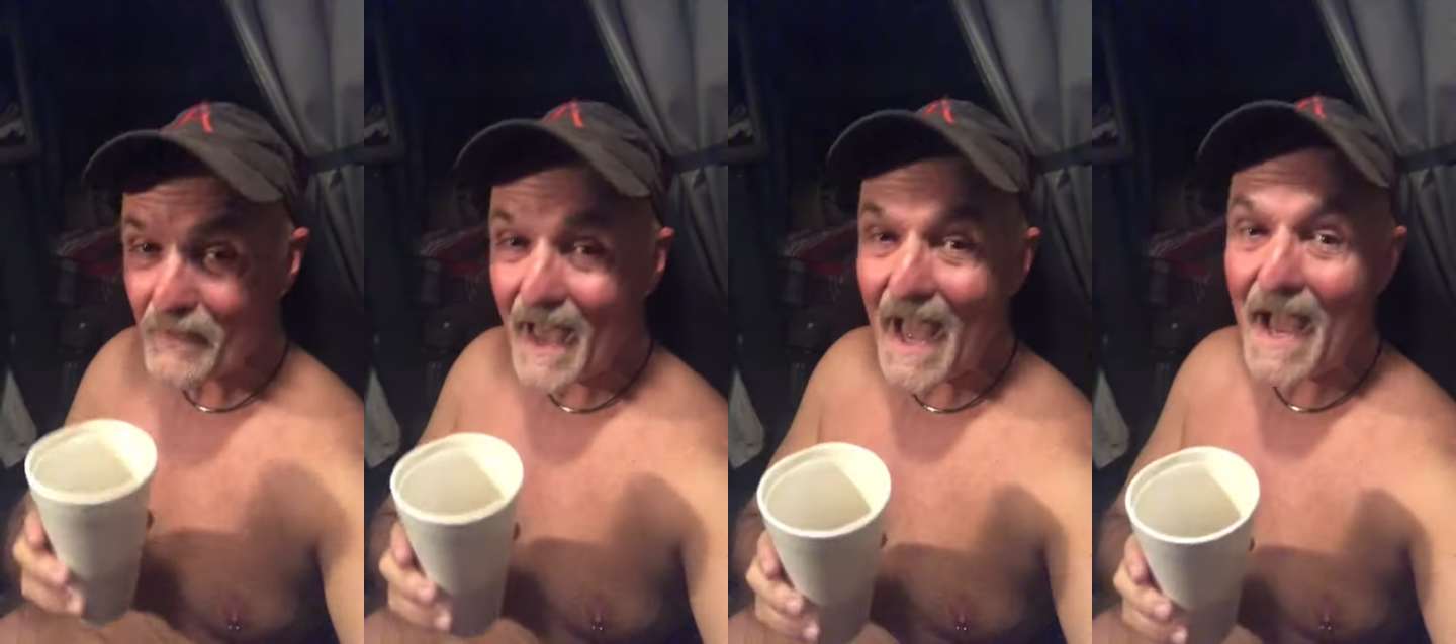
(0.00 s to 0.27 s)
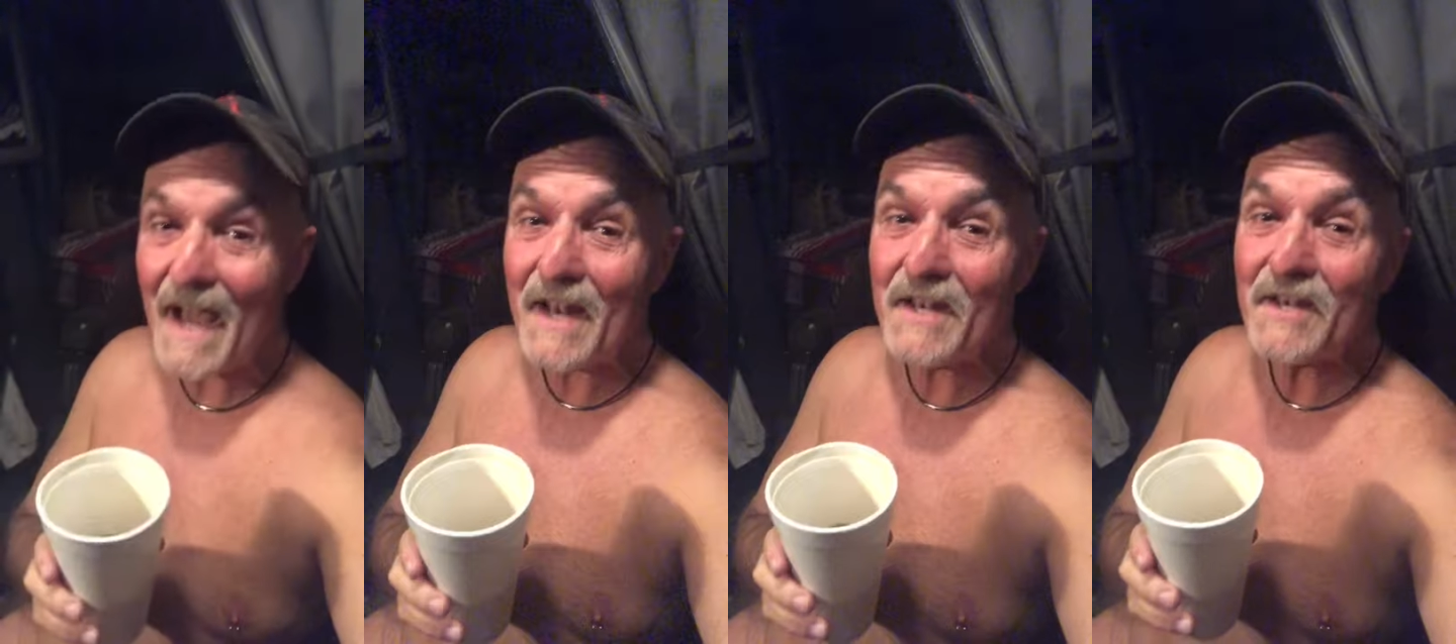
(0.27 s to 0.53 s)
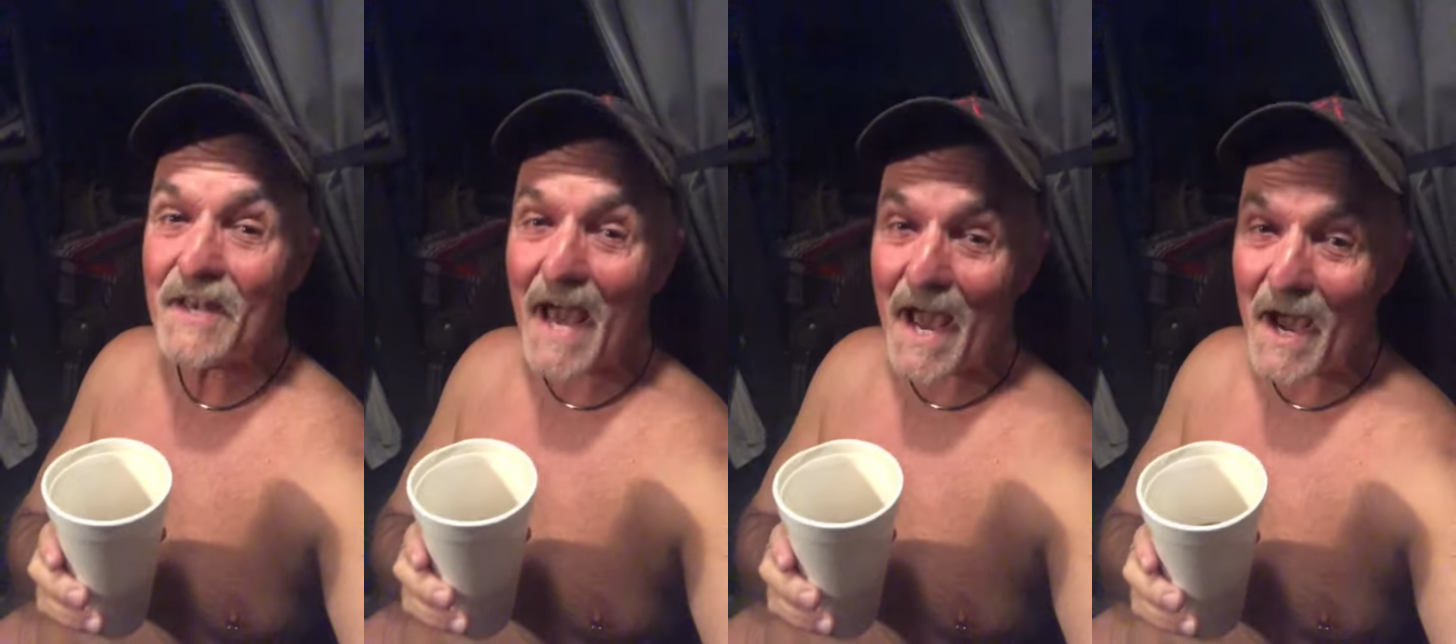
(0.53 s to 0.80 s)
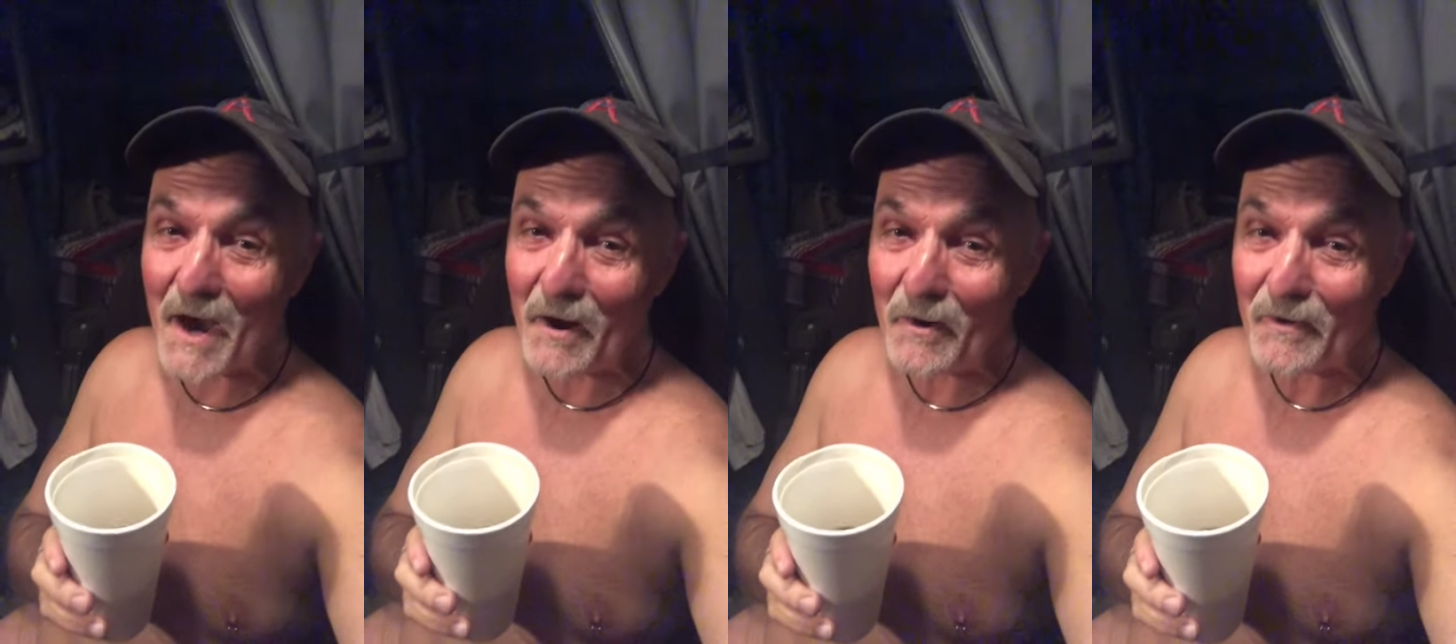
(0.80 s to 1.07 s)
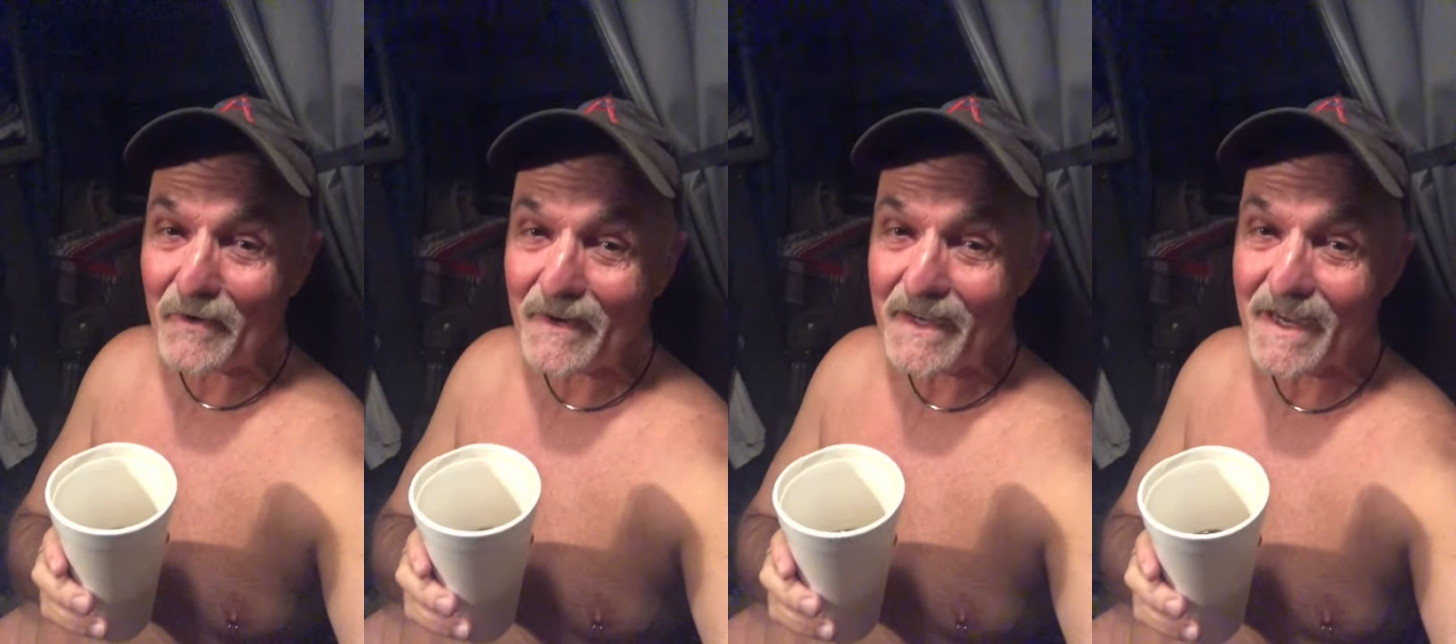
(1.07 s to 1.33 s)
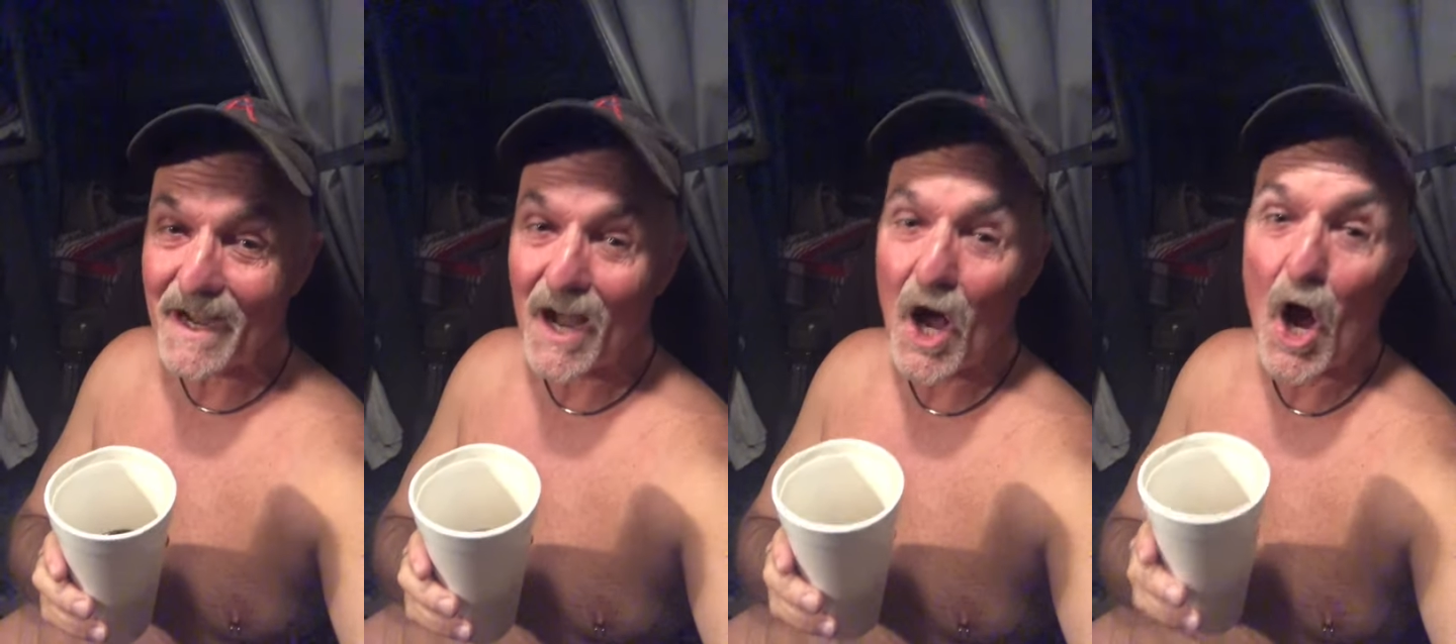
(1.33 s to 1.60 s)
And now
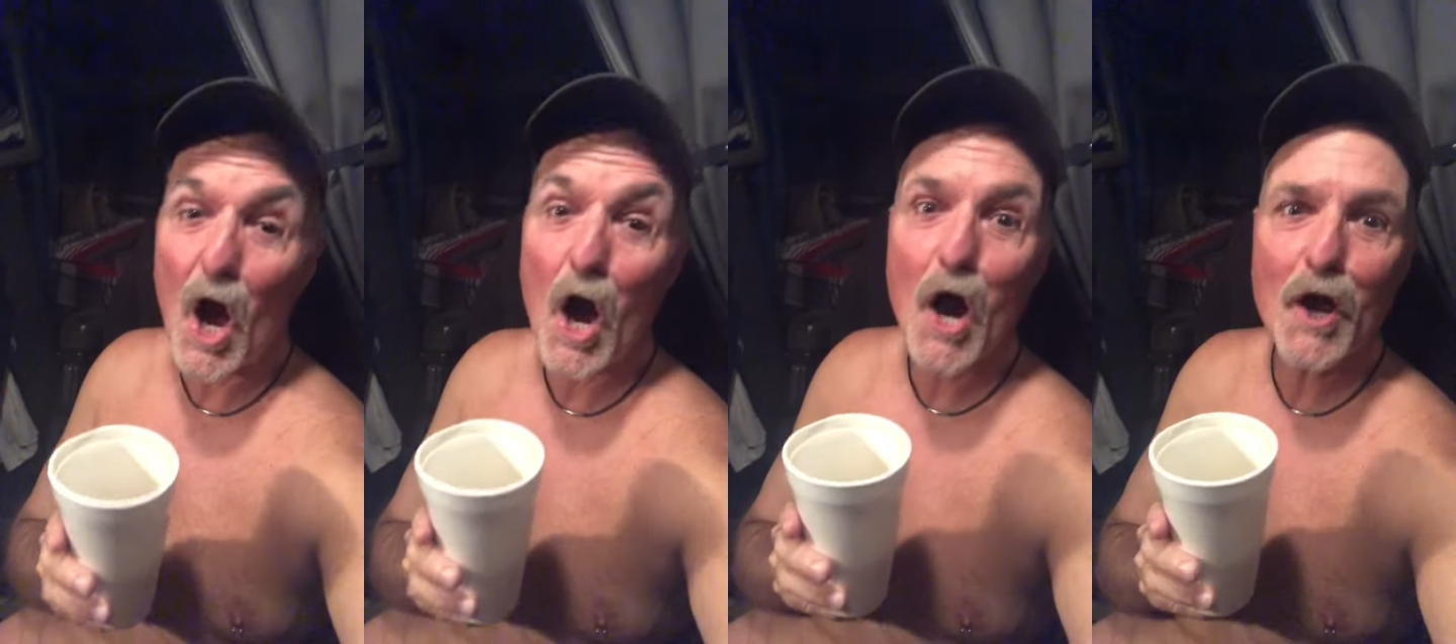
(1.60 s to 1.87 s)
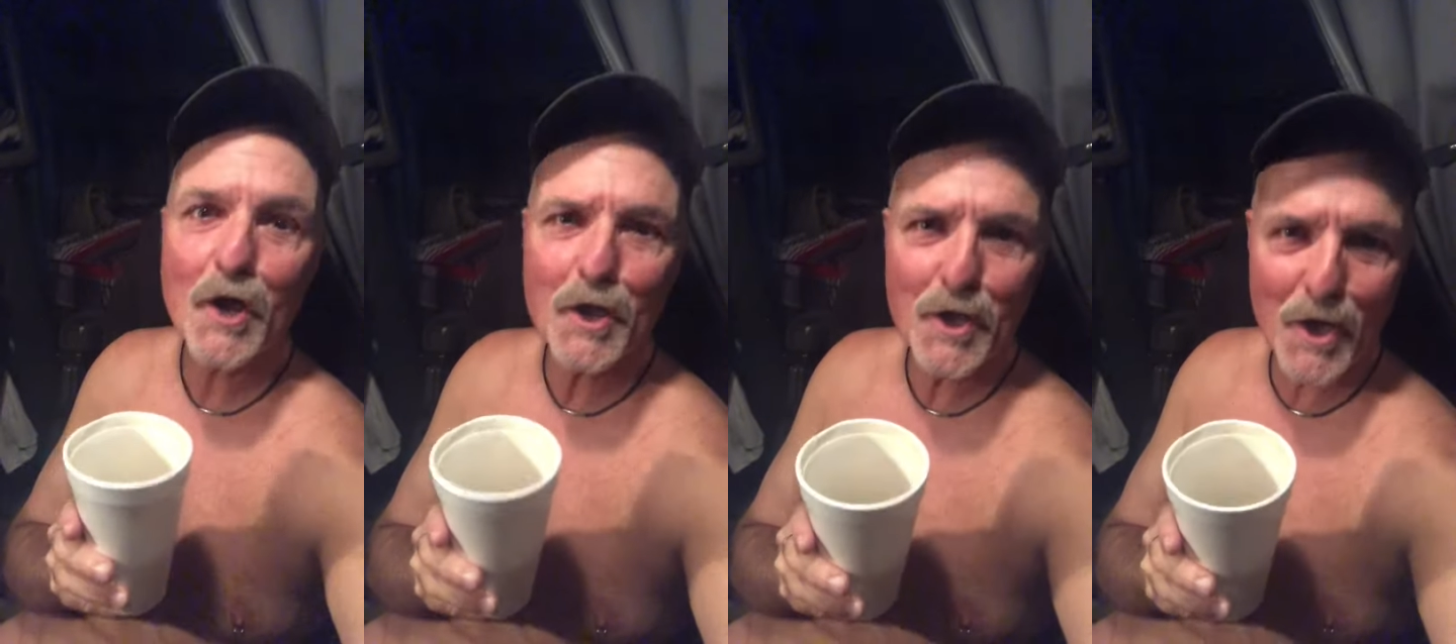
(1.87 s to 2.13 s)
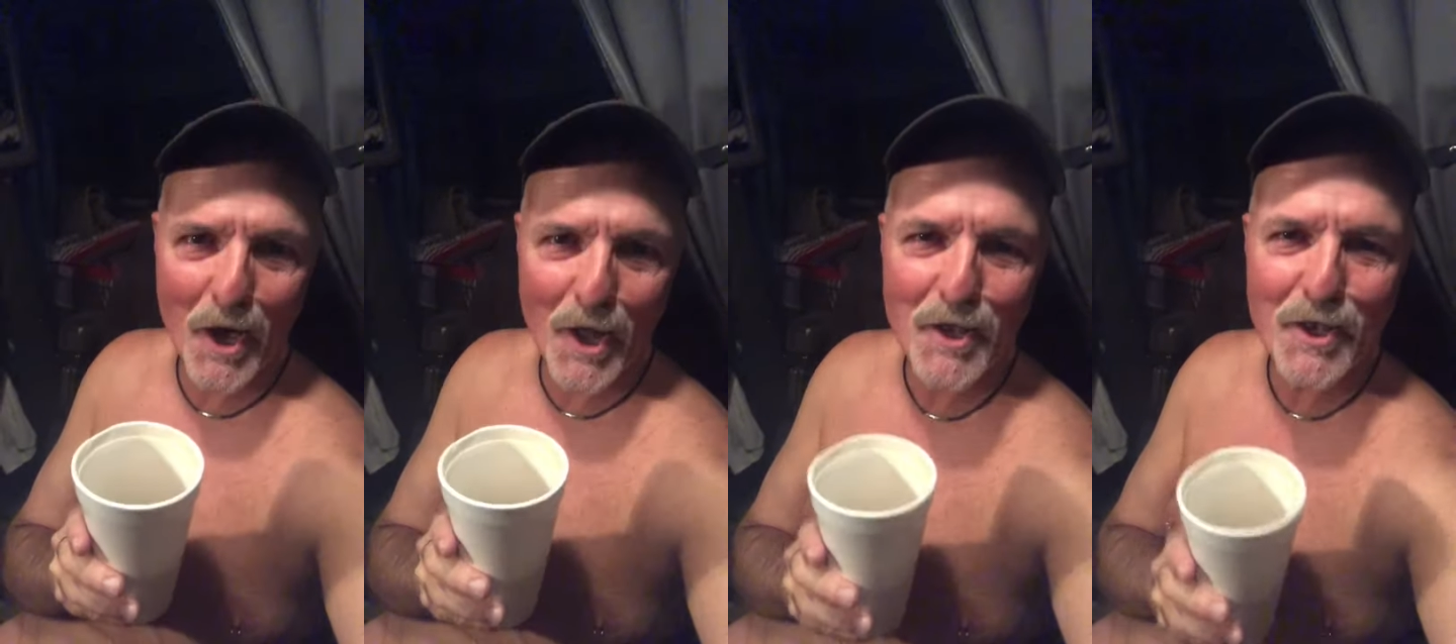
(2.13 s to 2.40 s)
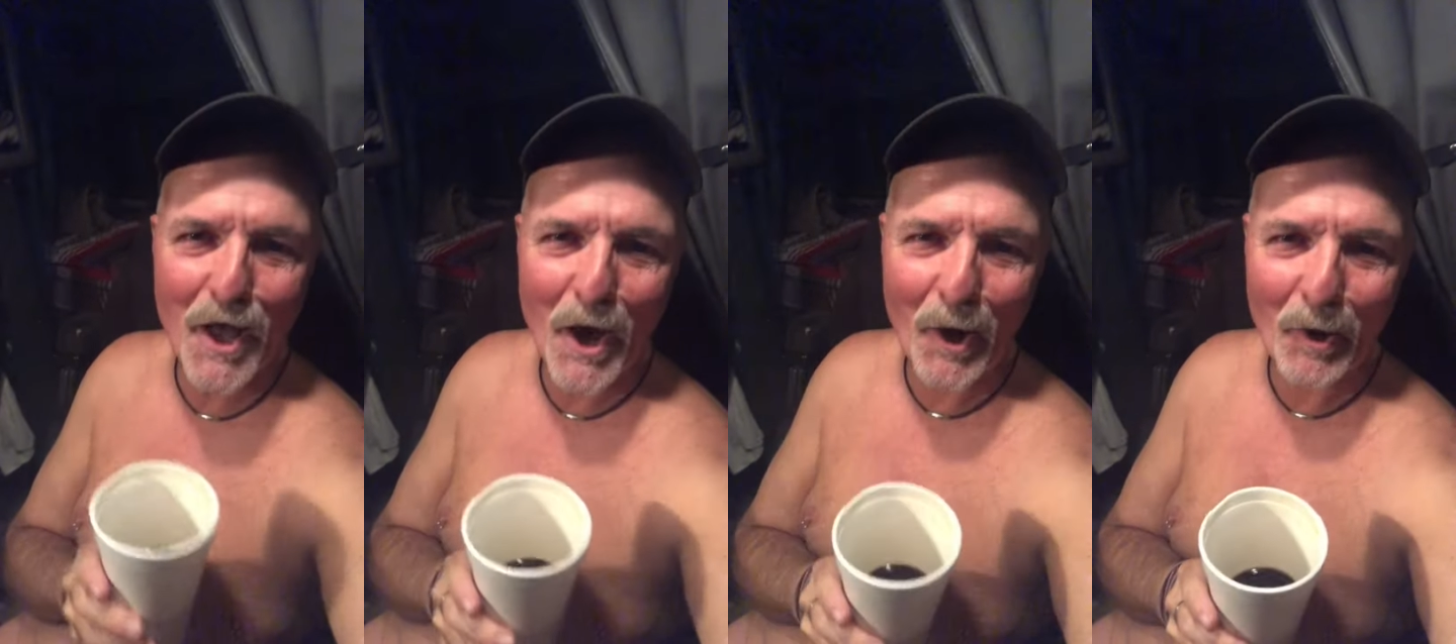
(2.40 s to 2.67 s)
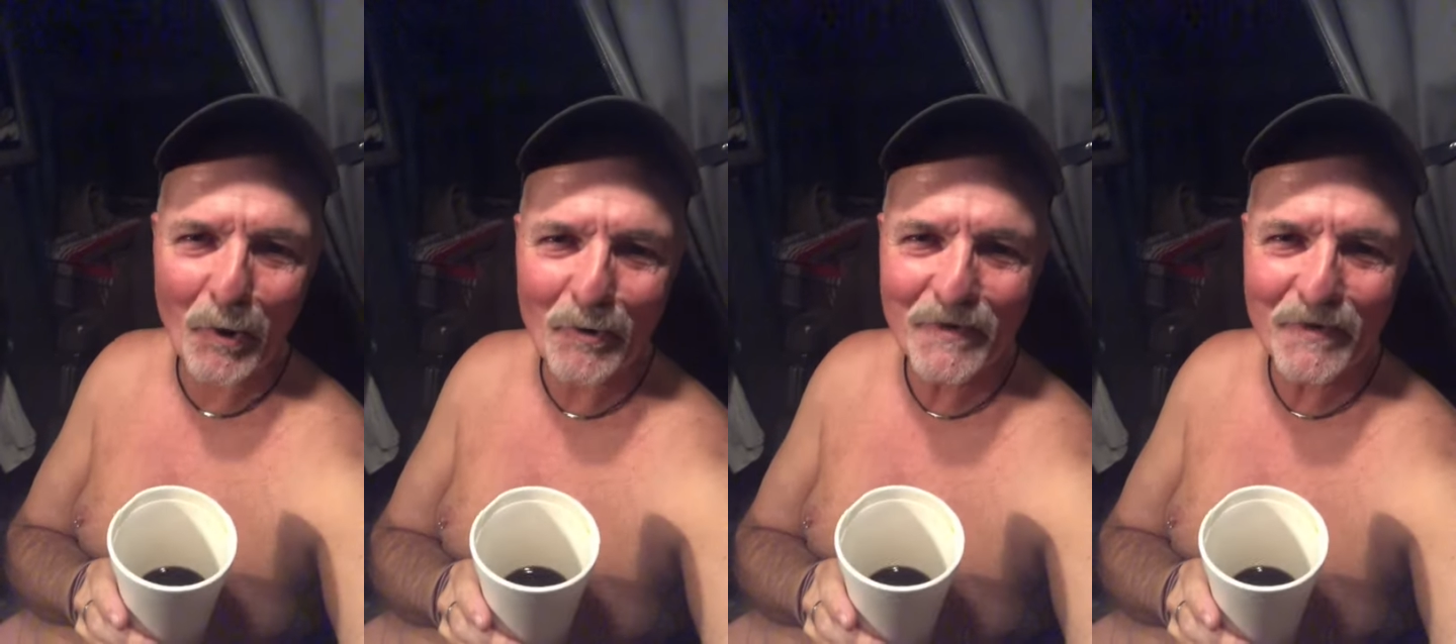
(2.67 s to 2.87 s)
you know.